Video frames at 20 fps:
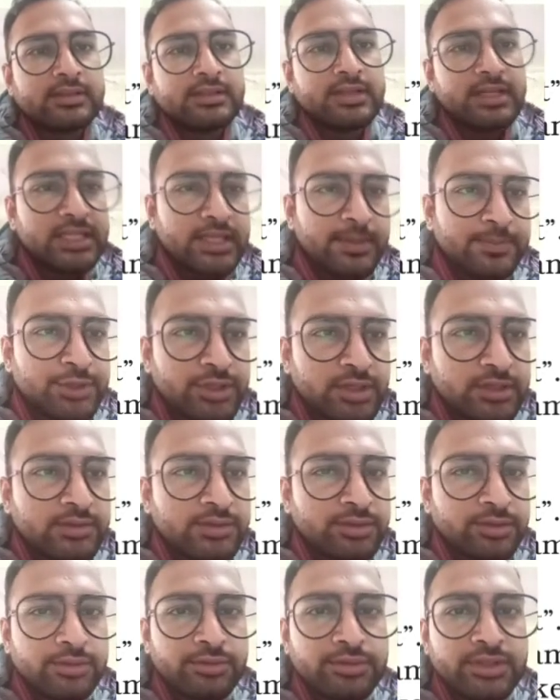deception
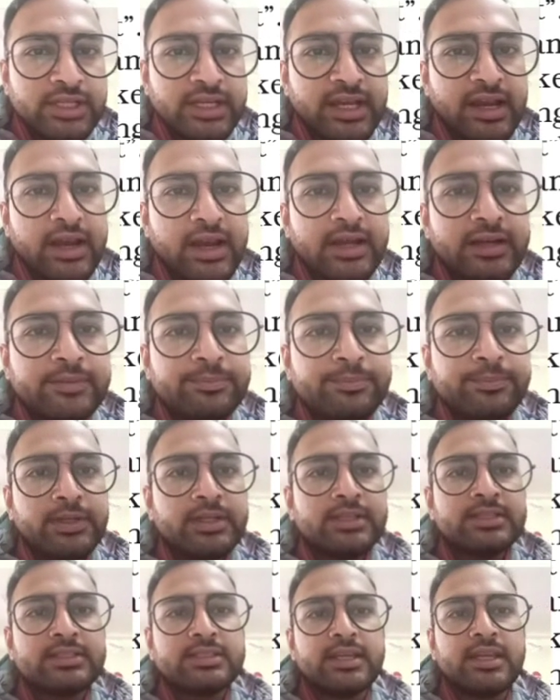through the air
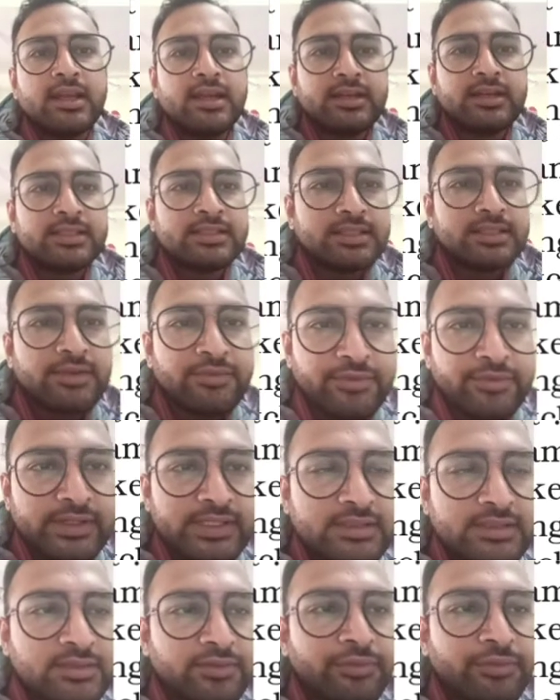plus increase the
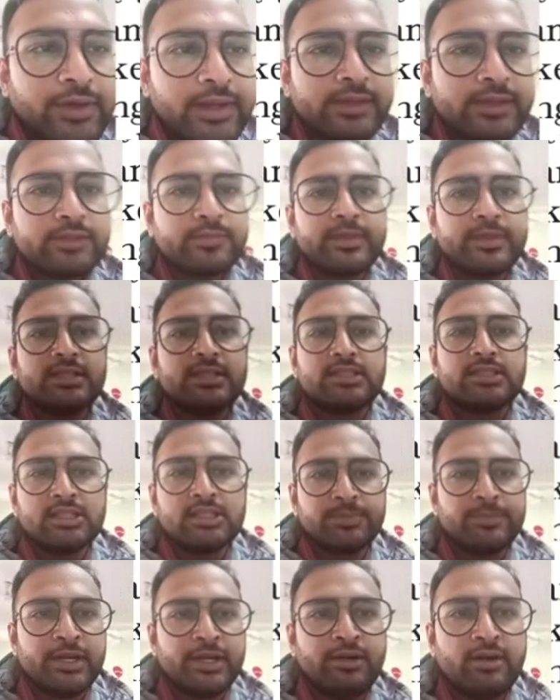phase. Phase means the
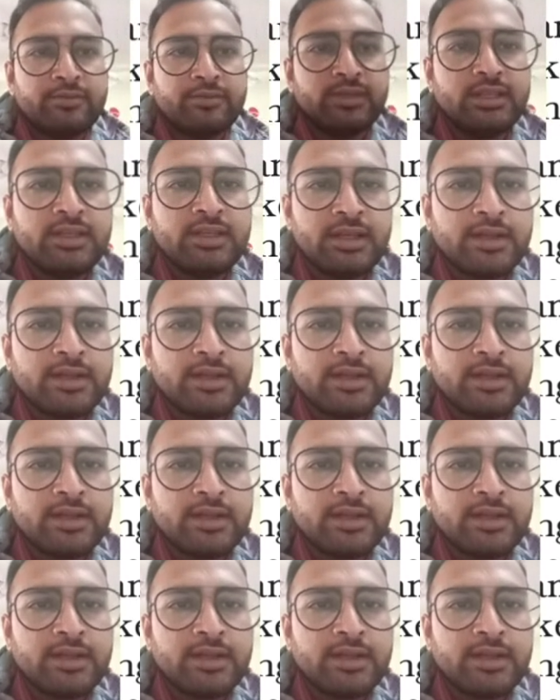speed of the